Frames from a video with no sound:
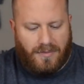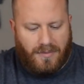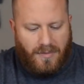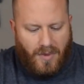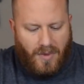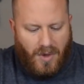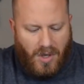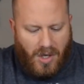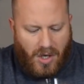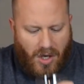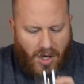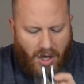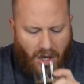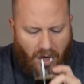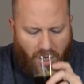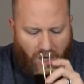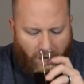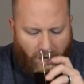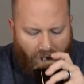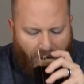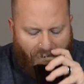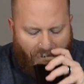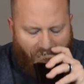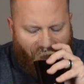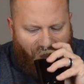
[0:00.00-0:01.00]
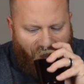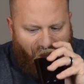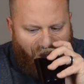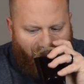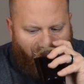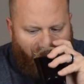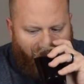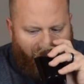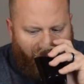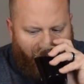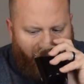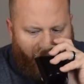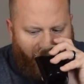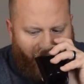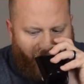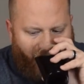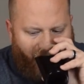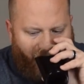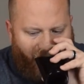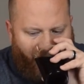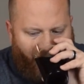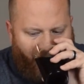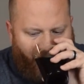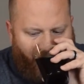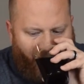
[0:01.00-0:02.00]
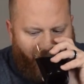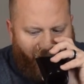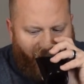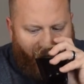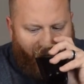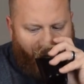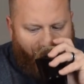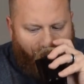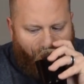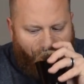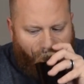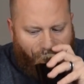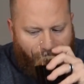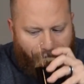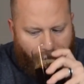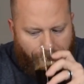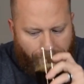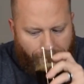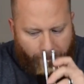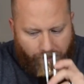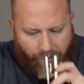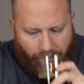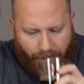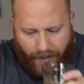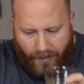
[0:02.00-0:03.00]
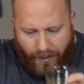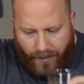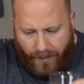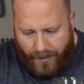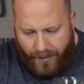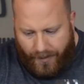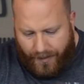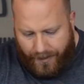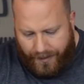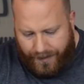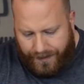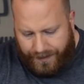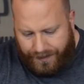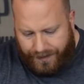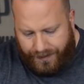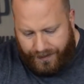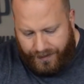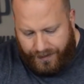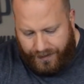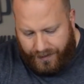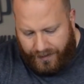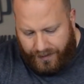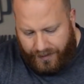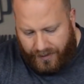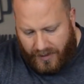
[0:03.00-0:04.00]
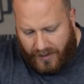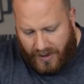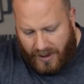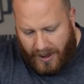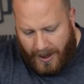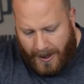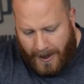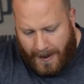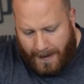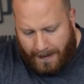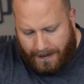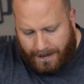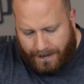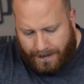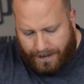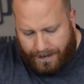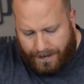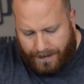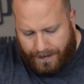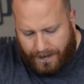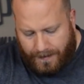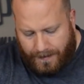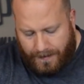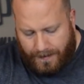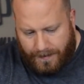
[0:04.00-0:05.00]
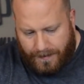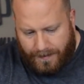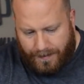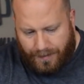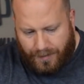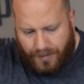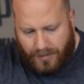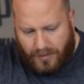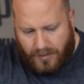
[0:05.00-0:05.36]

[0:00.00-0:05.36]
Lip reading: [no speech]